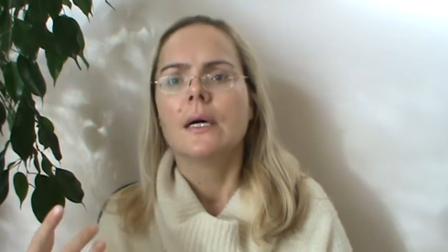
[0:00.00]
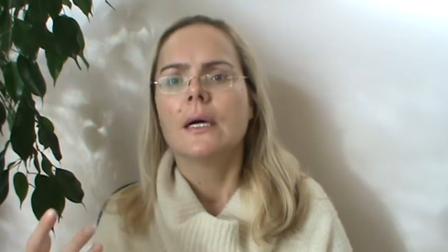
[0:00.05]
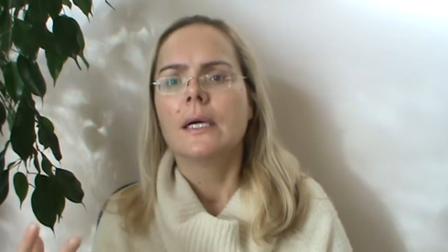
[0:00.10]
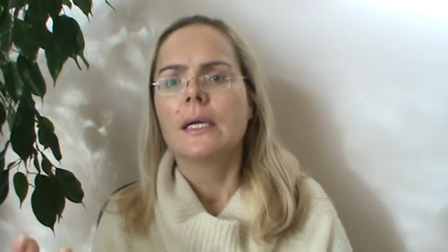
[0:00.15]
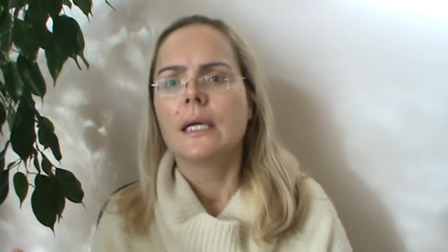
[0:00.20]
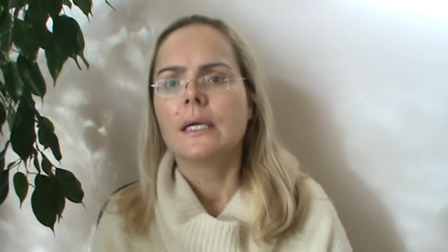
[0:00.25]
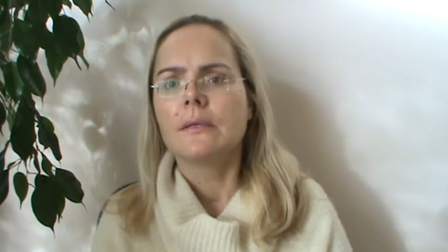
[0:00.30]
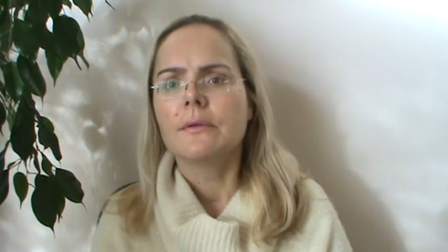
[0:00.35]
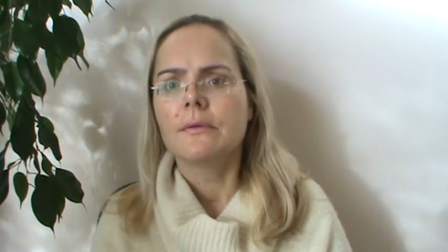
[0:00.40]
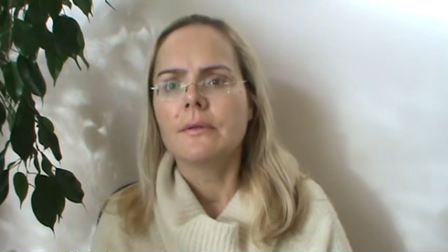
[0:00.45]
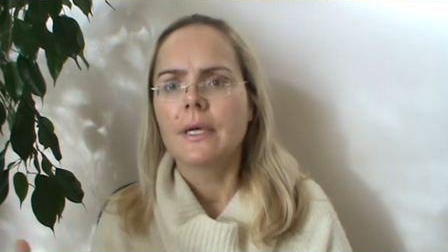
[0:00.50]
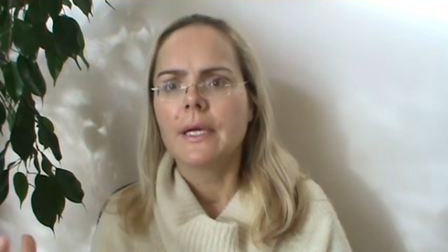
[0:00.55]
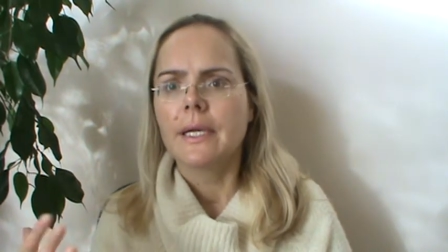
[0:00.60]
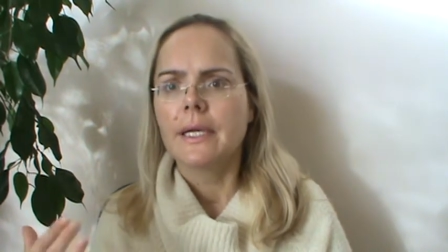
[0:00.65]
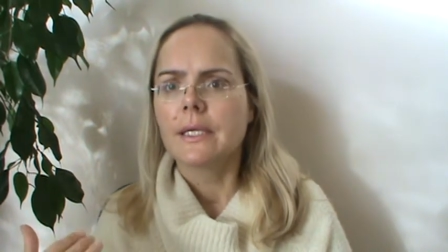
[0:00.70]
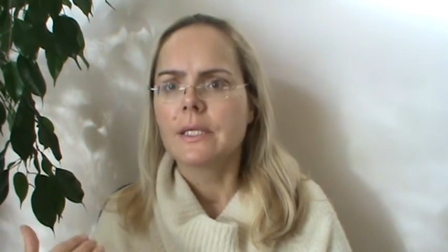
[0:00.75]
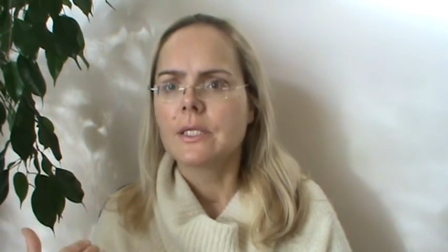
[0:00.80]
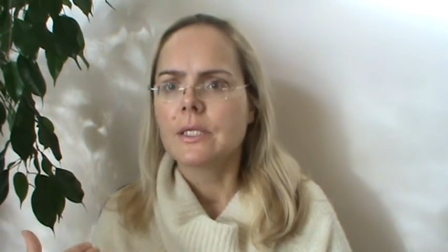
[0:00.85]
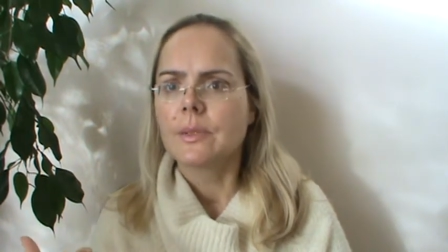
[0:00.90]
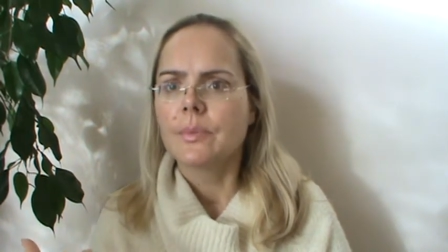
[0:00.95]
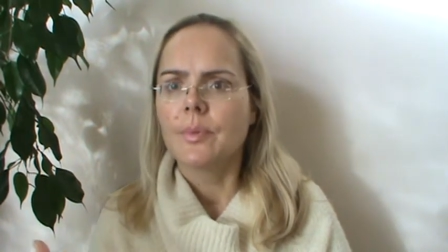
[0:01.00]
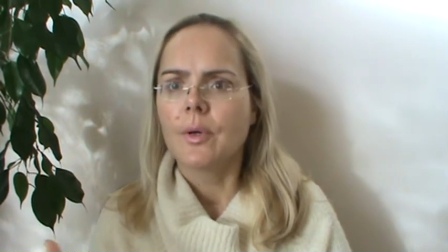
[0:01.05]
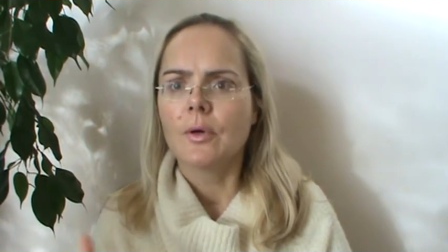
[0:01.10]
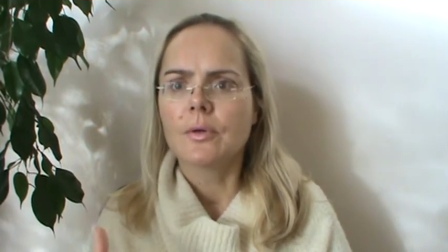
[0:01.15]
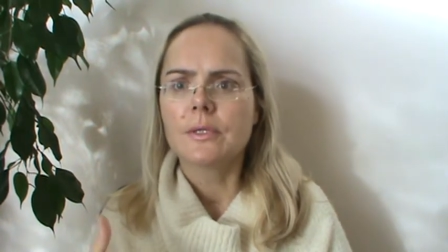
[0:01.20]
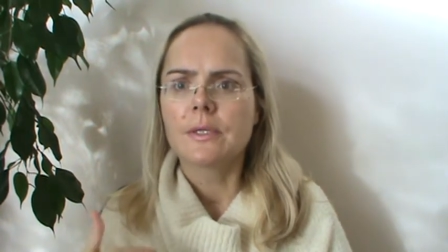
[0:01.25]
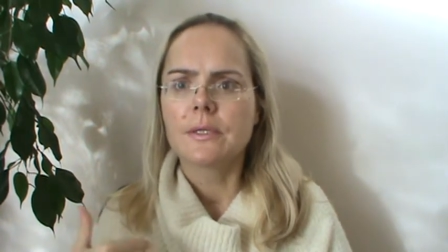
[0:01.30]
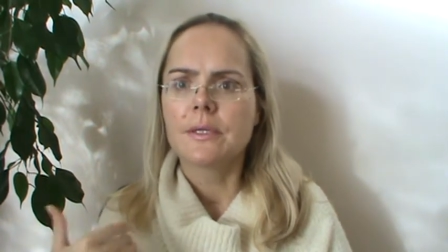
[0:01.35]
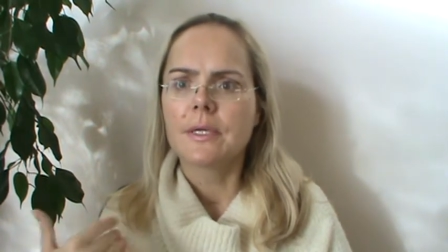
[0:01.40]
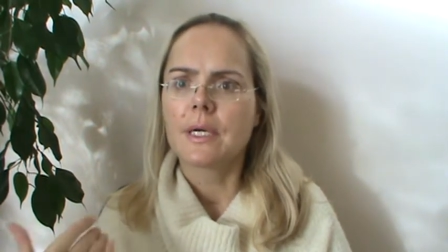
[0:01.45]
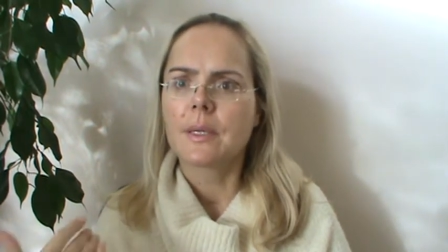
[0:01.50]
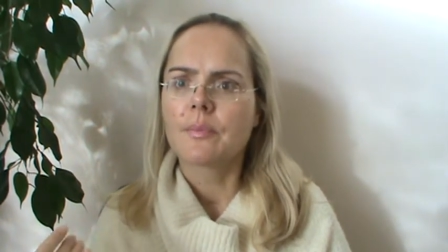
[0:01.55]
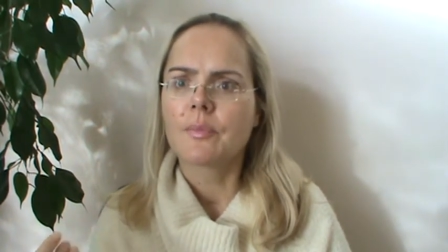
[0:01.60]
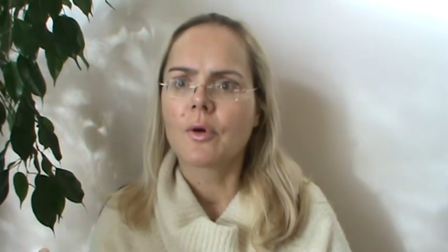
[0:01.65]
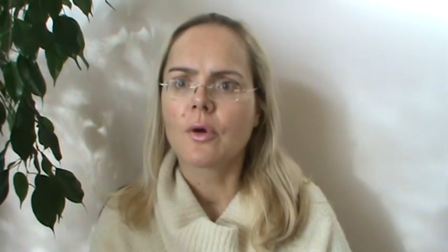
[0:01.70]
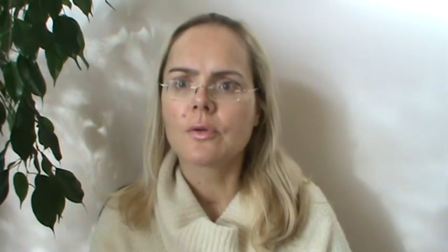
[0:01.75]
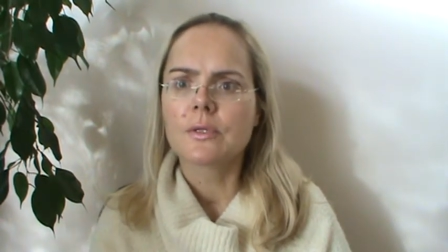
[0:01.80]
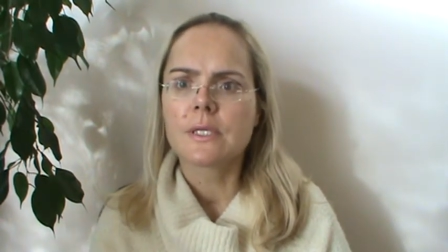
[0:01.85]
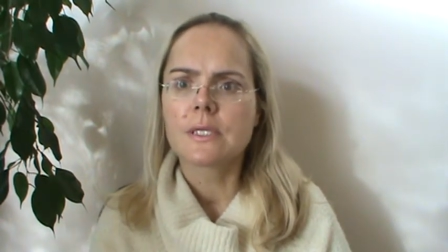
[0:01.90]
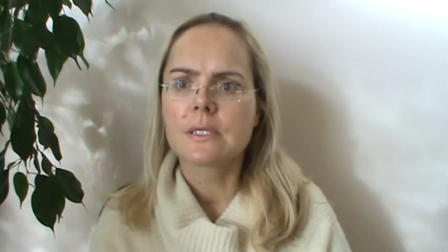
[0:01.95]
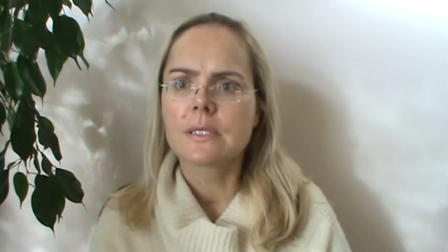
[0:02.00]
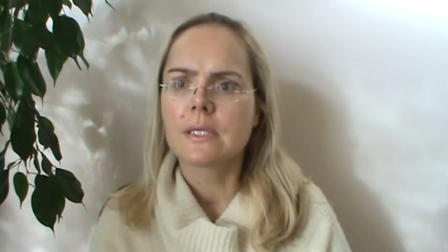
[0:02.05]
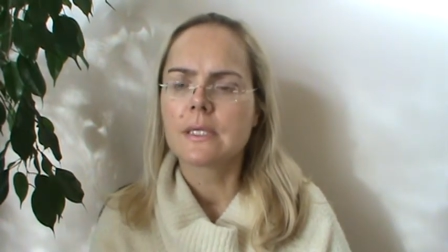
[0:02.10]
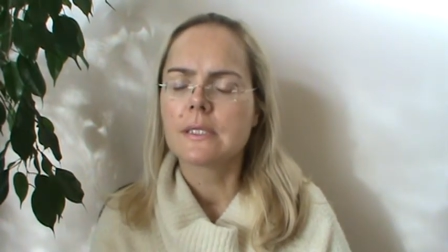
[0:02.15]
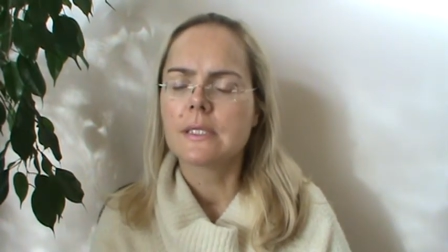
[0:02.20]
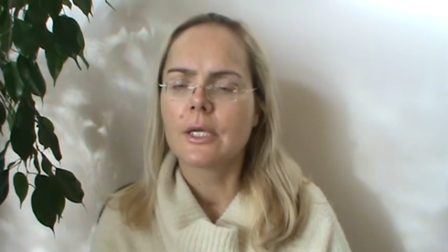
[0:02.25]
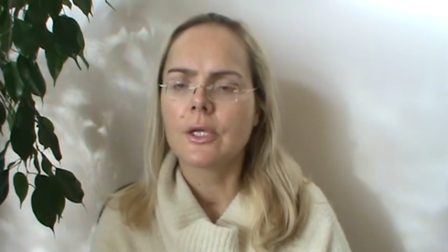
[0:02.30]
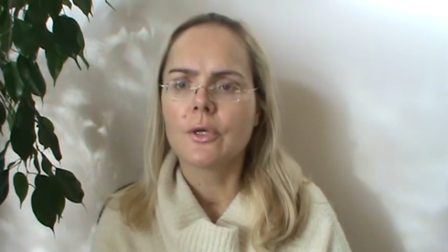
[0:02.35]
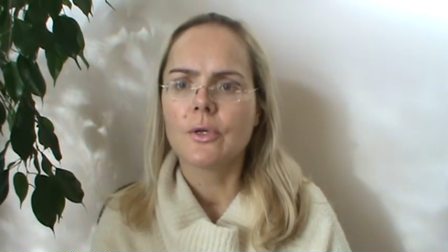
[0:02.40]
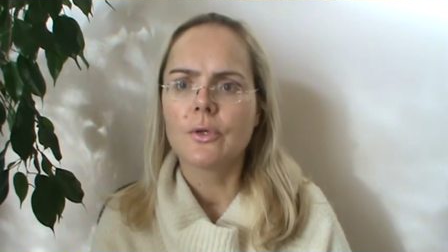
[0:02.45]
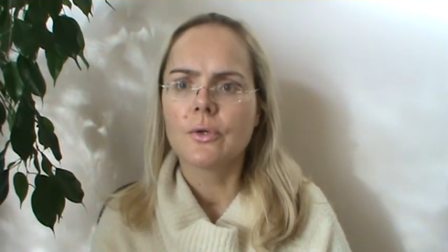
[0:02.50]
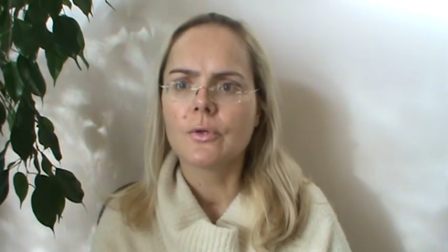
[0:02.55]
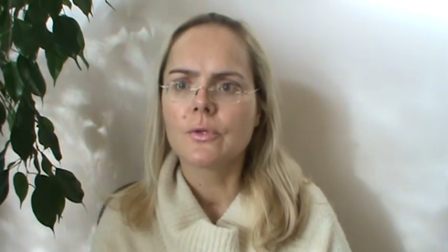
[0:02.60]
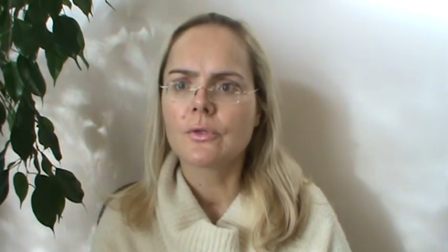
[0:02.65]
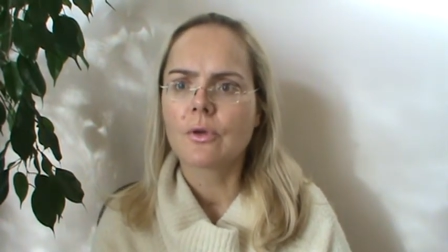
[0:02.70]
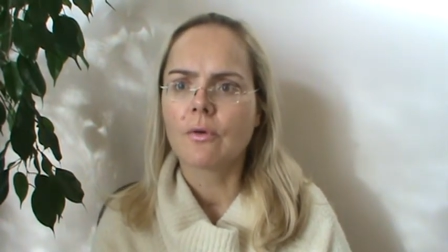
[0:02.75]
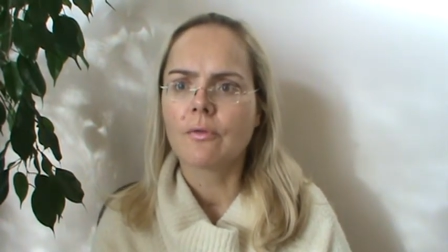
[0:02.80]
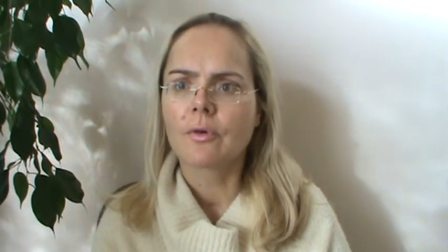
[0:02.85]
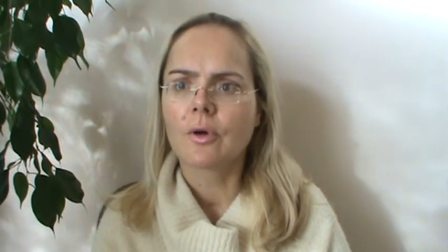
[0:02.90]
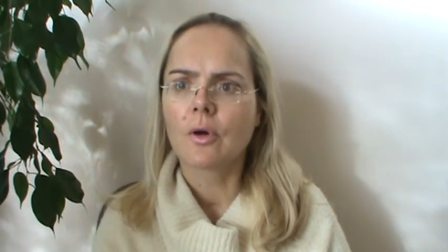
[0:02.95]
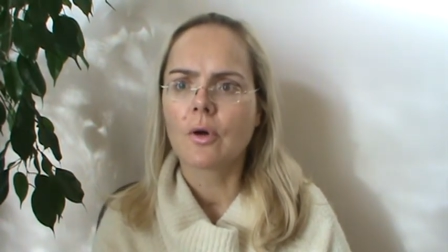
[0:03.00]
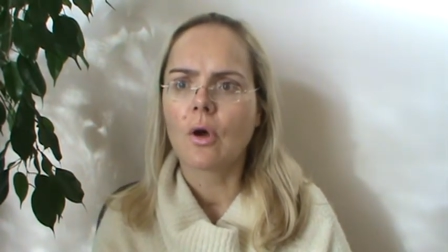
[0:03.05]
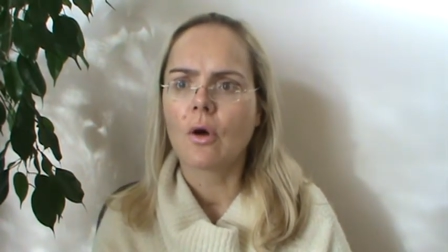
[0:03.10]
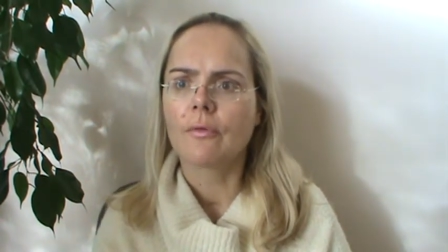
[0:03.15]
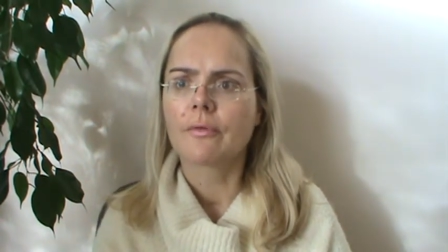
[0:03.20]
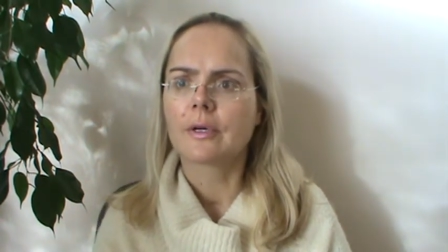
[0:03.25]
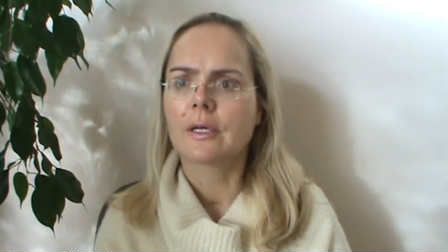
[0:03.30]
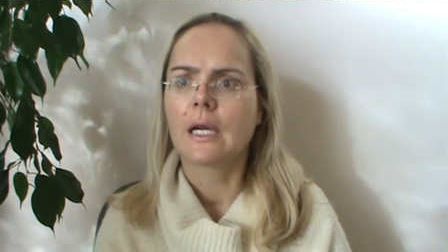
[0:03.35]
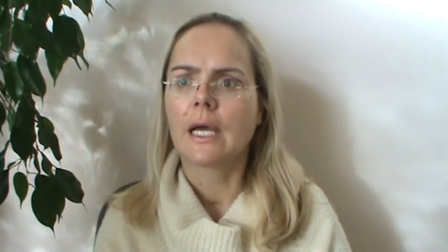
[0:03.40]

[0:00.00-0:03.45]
Another thing is suppose that there are processes that you use over and over,